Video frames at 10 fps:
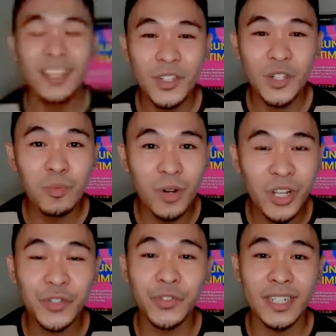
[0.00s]
you so
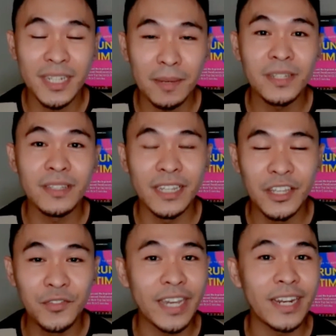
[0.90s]
much for accepting the
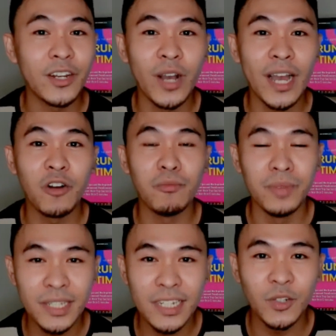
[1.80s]
invite. I know how
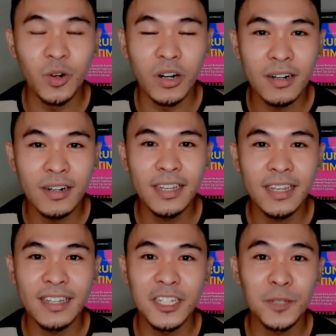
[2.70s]
busy you are,
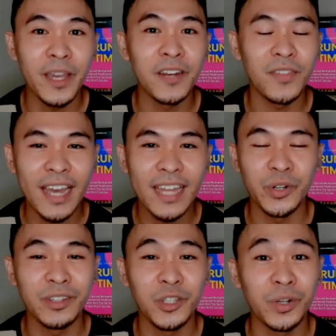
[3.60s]
and despite of that,
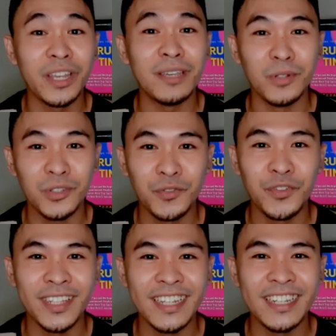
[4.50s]
you were able to
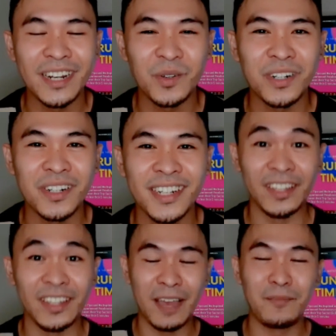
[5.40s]
fit in our
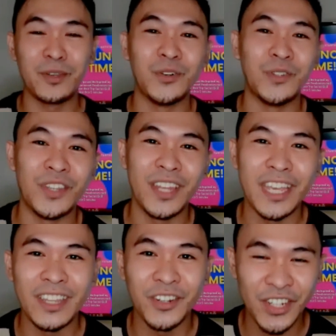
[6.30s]
episode today
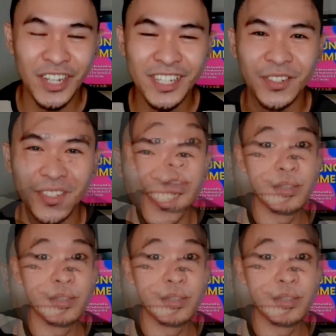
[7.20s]
in your schedule.